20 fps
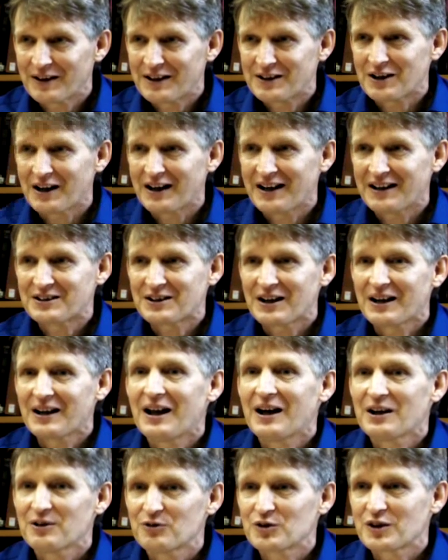It's a
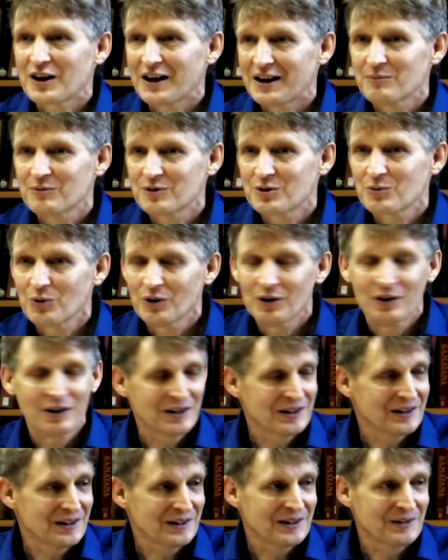lifetime's
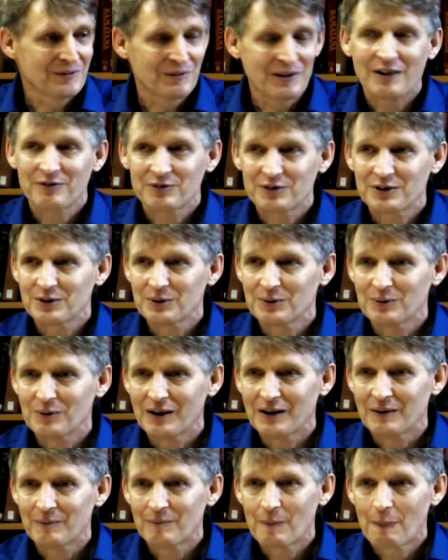work, and I think we have
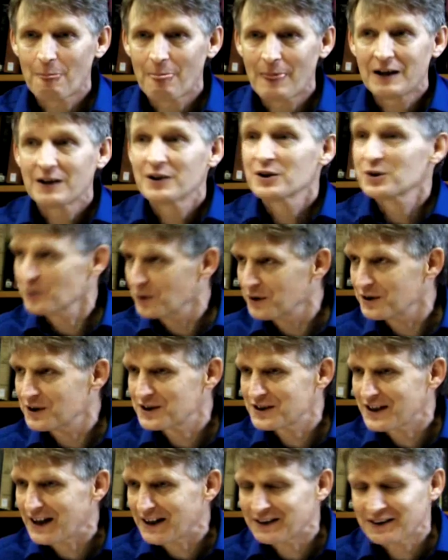to
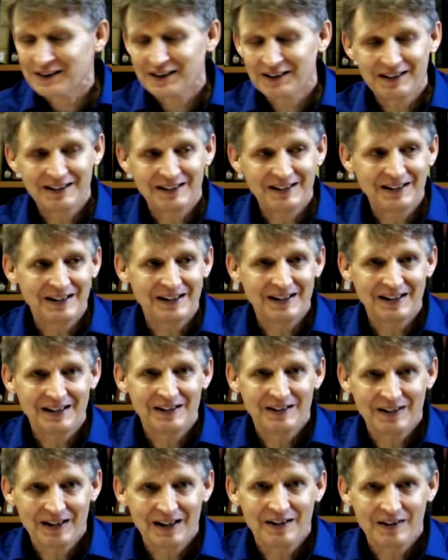understand it
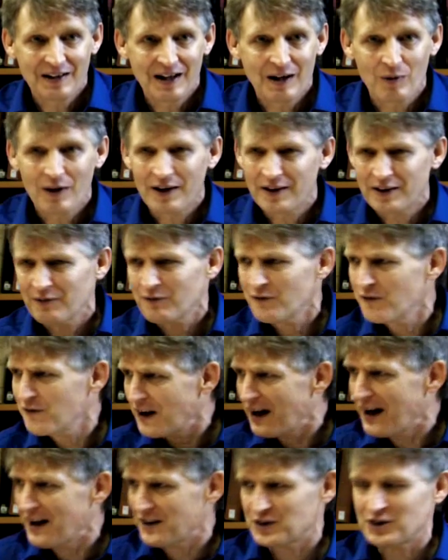in that way, the
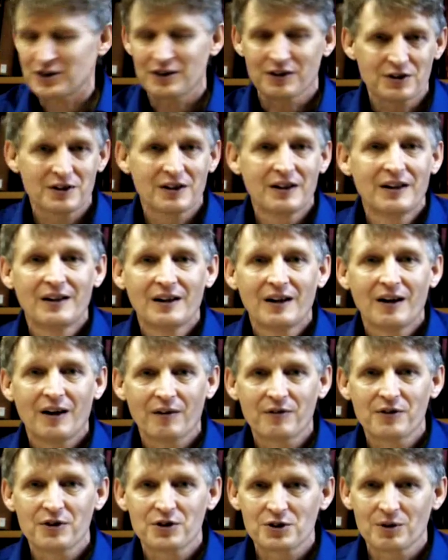vastness
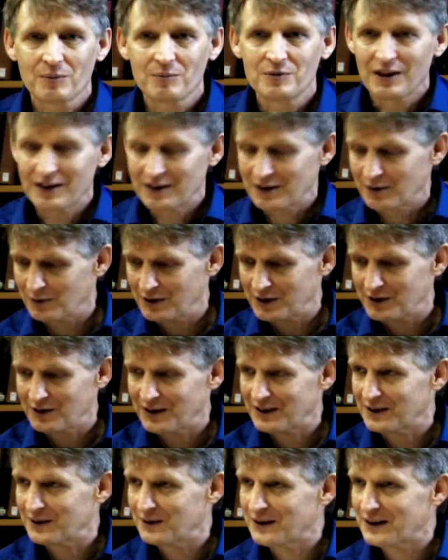of the subject that we're
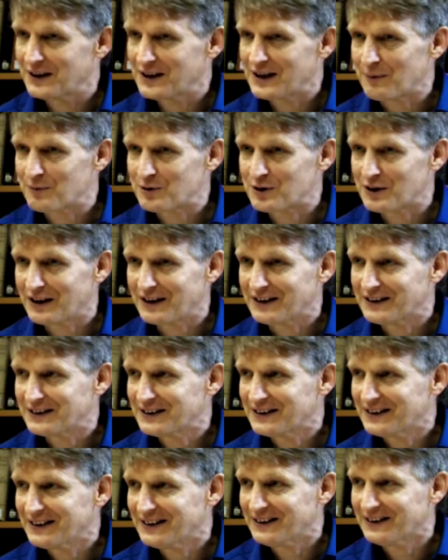trying to encapsulate
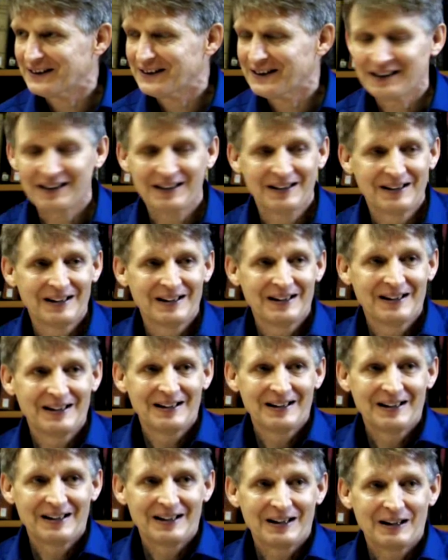in
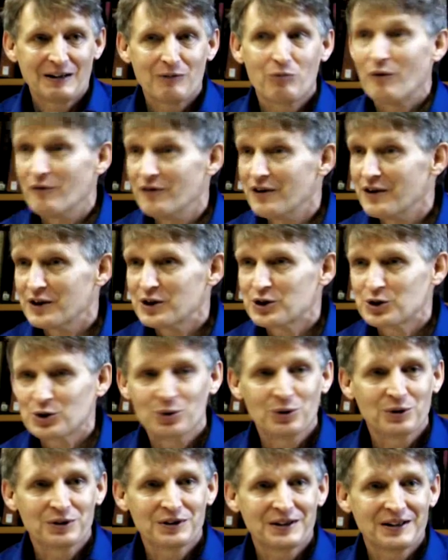one very
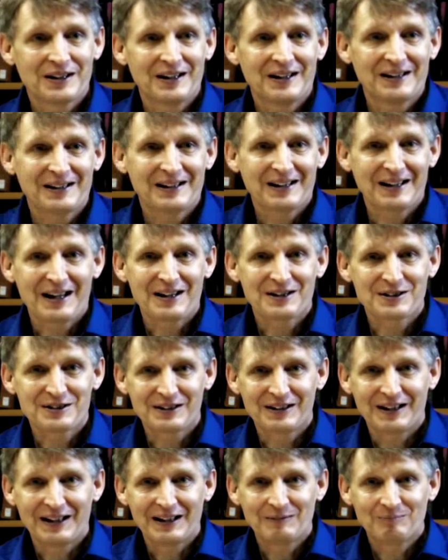short class
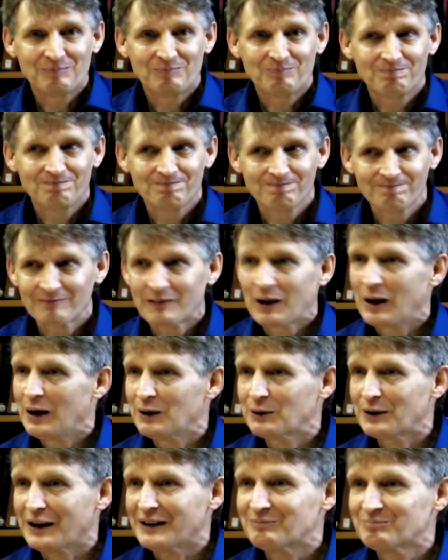today.
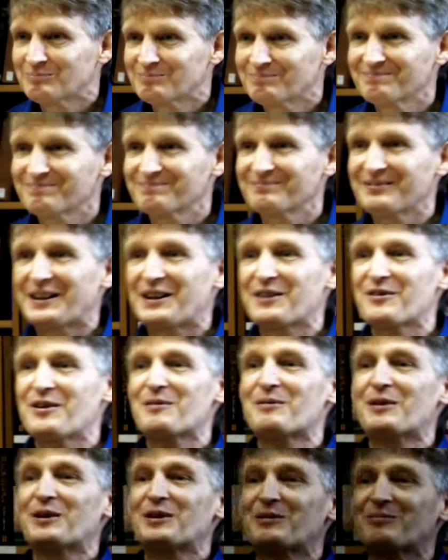Okay, thank you very much.